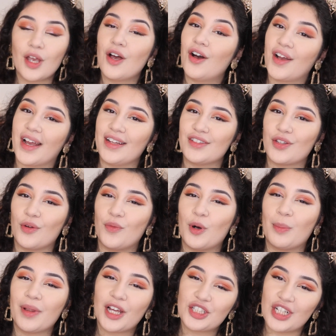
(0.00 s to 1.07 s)
Okay, so for
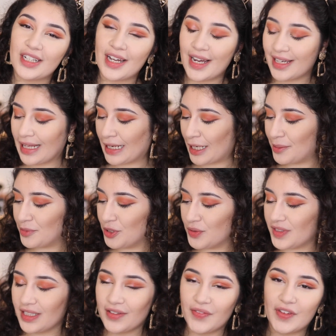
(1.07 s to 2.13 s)
blush and highlight, I'm
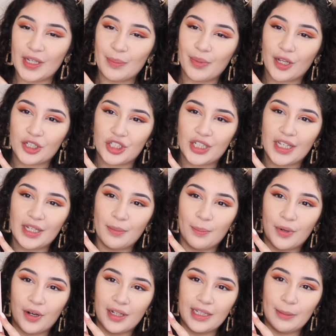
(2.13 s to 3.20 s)
using the Blushing in
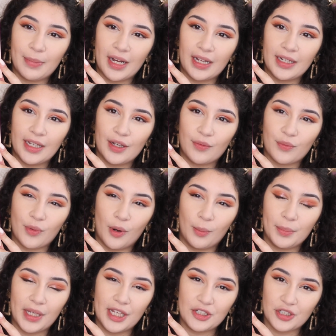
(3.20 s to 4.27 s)
Bali palette from
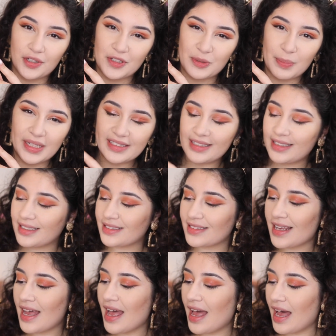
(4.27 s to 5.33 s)
BH Cosmetics,
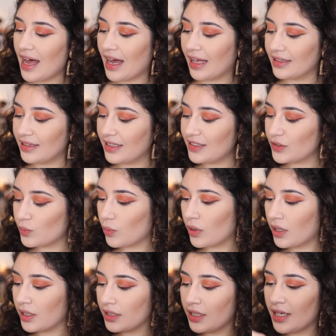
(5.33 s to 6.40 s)
and this
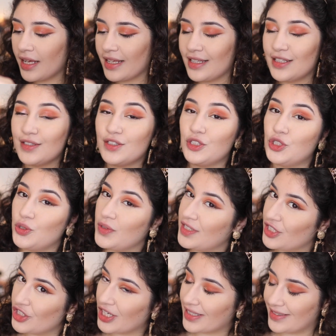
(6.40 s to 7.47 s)
one is
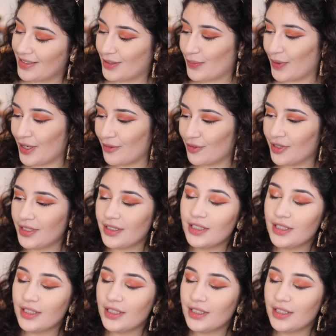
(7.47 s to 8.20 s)
Juicy Jazz's favorite.